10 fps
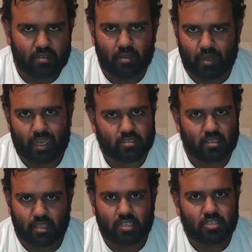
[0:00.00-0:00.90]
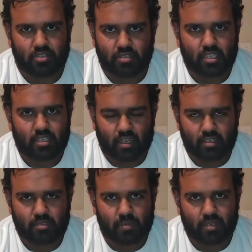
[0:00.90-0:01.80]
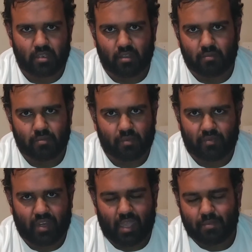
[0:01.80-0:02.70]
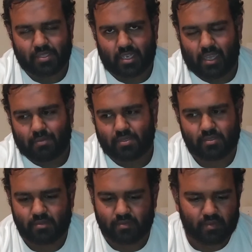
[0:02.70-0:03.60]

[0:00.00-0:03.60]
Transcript: Don't actually let children eat darts, but, if it happens, it happens.